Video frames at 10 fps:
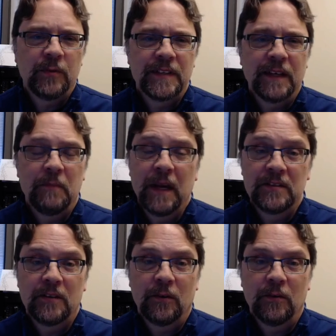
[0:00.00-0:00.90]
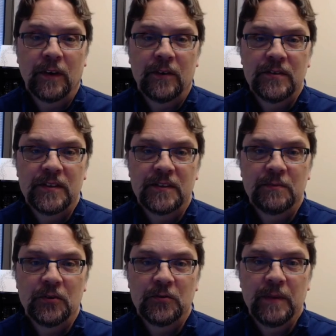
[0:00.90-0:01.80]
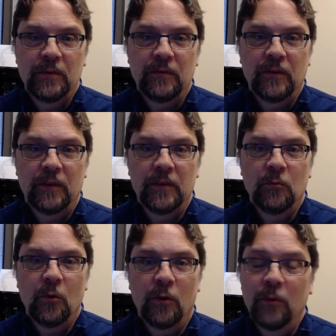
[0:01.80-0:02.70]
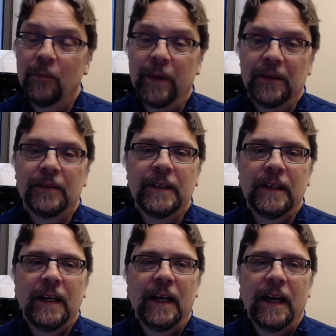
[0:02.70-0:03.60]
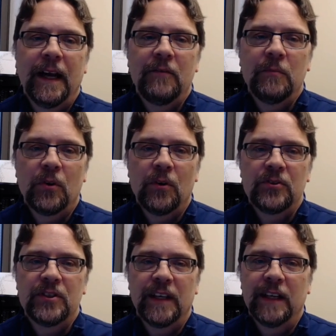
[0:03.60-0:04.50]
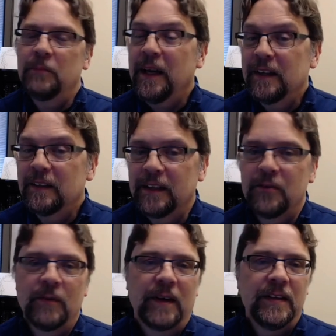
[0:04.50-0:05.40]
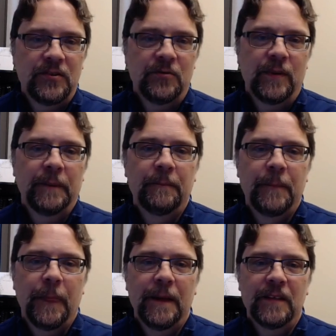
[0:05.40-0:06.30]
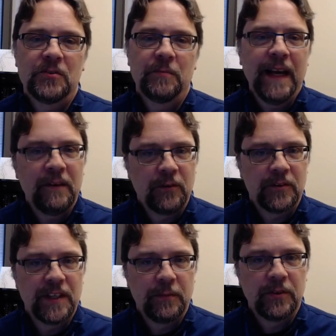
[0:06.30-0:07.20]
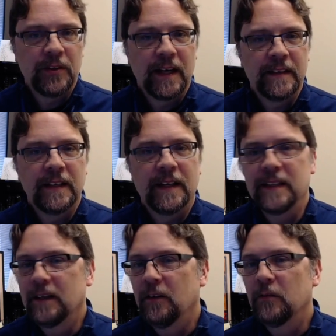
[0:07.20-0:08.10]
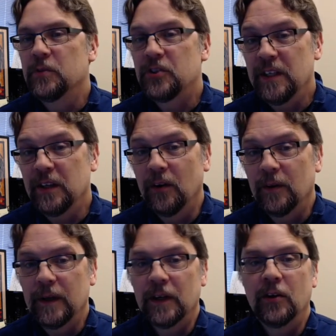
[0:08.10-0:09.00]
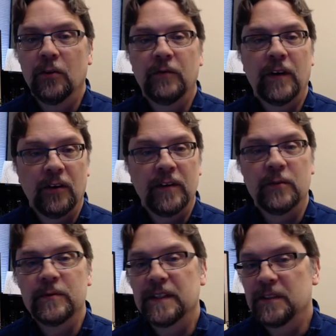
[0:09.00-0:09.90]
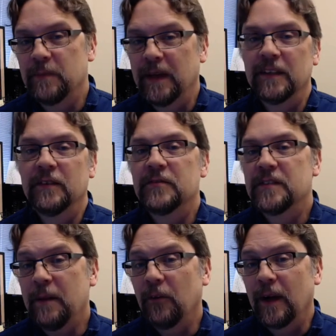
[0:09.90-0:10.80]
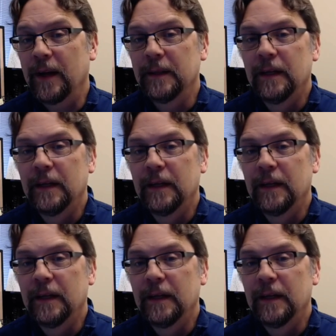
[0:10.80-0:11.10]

was a men's code of honor, since most people involved in war were male, have emerged independently throughout history. In Japan, for example, you had the idea of Bushido, a code of honor that was expected of samurai.